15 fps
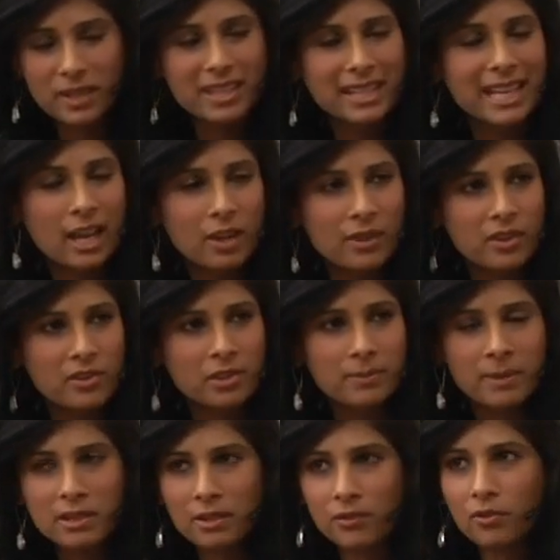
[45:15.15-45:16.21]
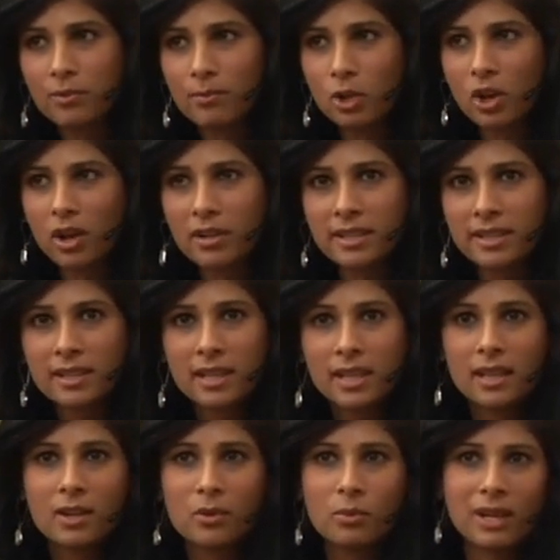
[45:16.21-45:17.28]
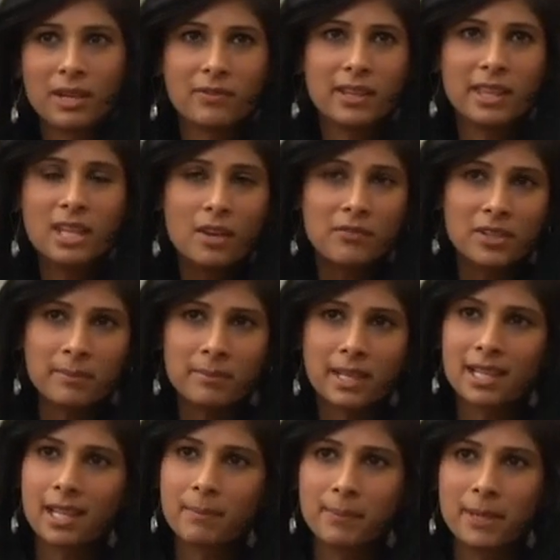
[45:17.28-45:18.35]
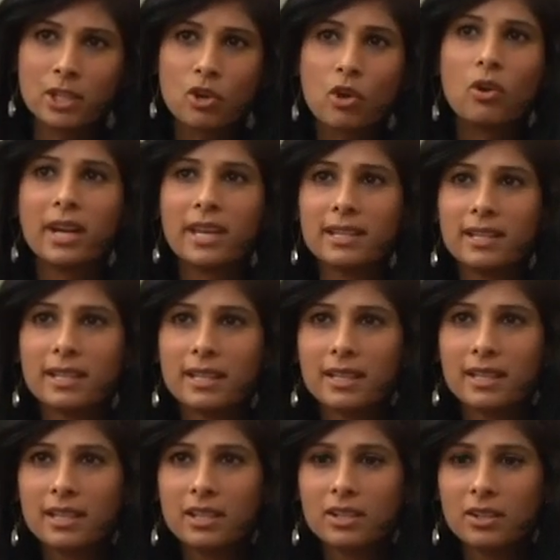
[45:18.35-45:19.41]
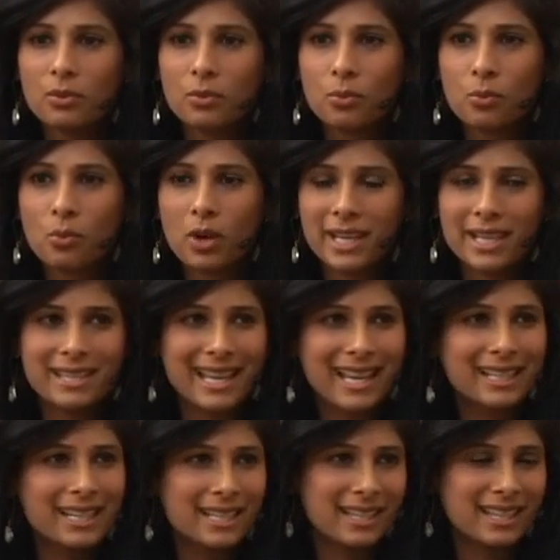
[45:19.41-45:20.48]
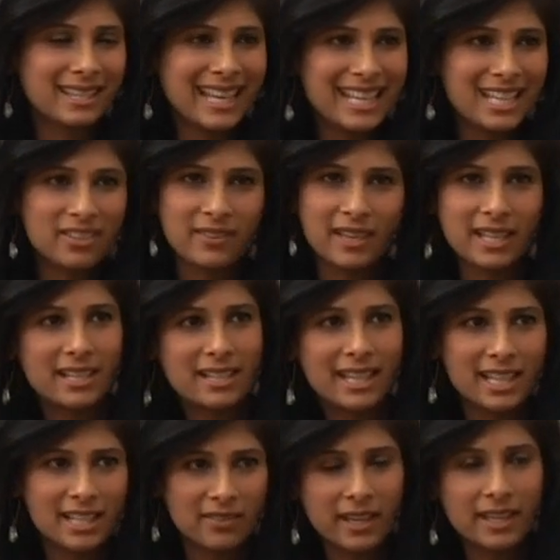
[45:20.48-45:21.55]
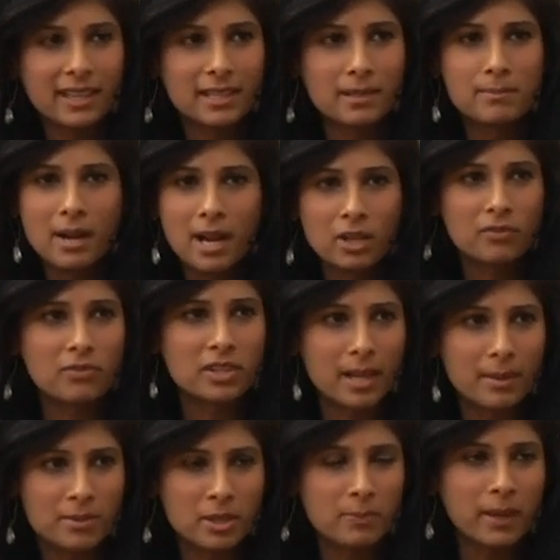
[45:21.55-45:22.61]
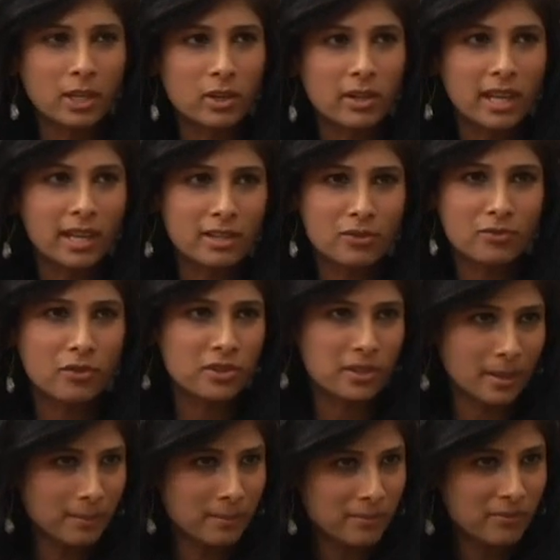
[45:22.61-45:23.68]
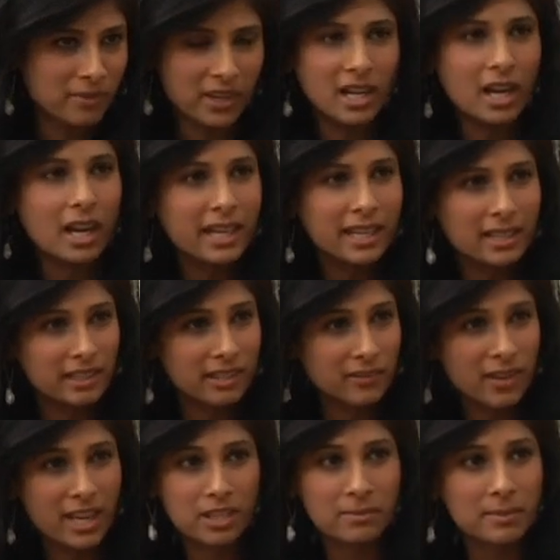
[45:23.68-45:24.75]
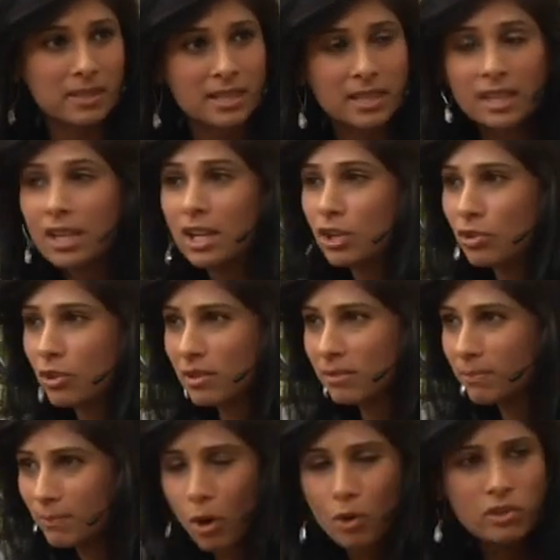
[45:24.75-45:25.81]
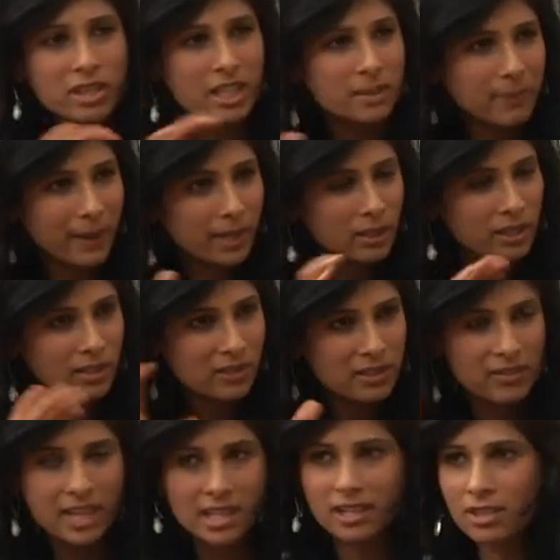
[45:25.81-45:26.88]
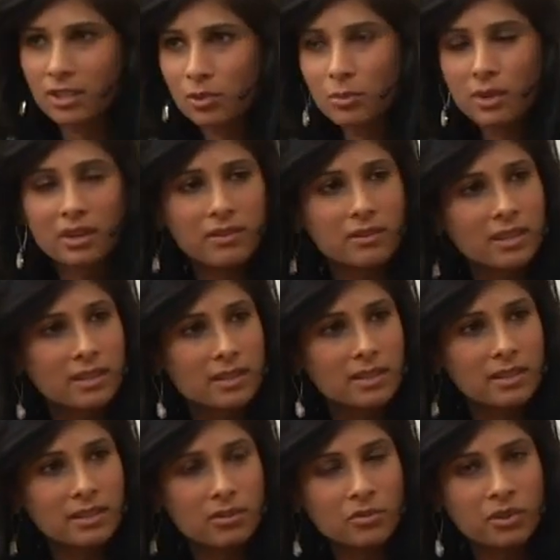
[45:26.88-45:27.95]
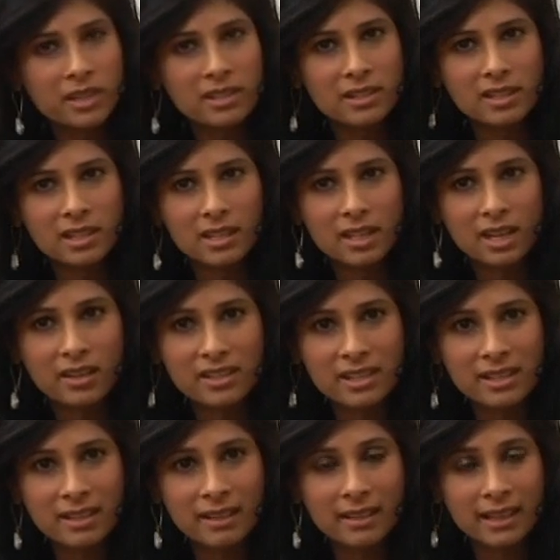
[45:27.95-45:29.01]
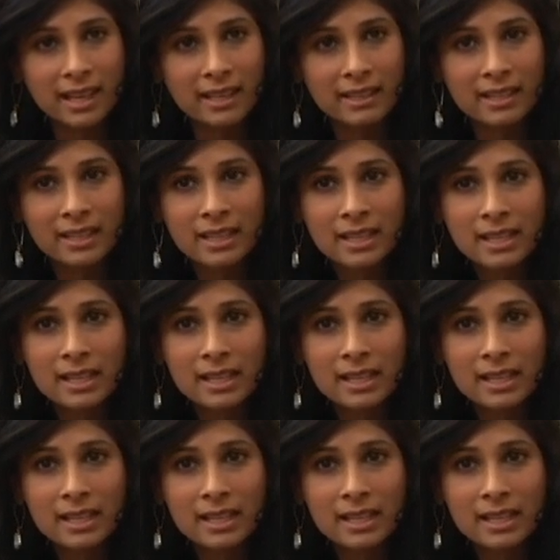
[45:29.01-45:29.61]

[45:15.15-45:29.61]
we're seeing out there is a bit different because, well, if I think of something like Bitcoin, what exactly is it satisfying? Satisfying the demand of some speculators for some very high yield investment. So it's mostly speculative investors who are interested in a currency like that.